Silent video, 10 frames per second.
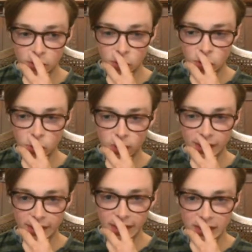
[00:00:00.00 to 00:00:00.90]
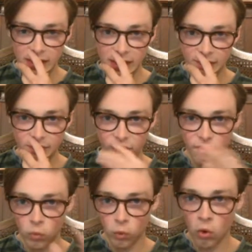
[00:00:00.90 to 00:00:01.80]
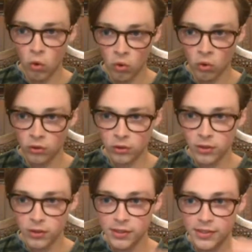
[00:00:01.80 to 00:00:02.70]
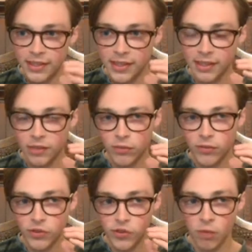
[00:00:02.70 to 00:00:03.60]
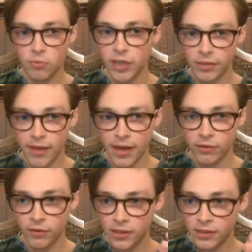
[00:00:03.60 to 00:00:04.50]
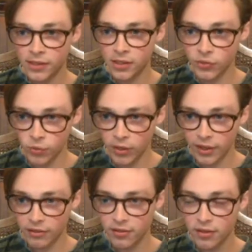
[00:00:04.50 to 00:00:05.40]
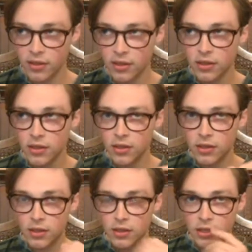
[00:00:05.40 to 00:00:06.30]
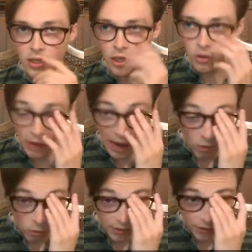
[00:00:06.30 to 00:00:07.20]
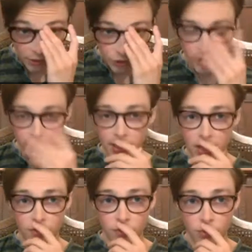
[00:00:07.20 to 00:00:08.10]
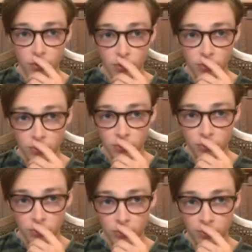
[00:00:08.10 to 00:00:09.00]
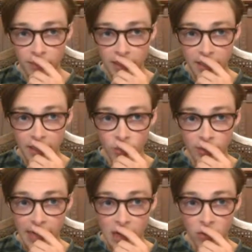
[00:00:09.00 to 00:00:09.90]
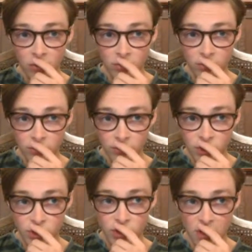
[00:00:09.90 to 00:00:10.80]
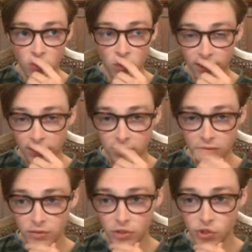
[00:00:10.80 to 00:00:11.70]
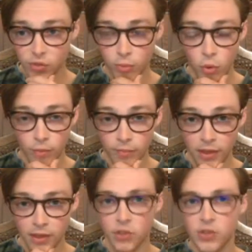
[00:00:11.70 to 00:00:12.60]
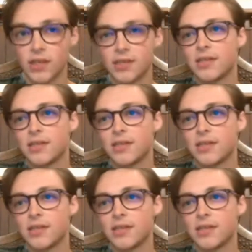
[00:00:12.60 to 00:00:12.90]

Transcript: doing that type of role, dealing with the subject matter that it deals with, I wasn't extremely comfortable being there without someone to support me, just because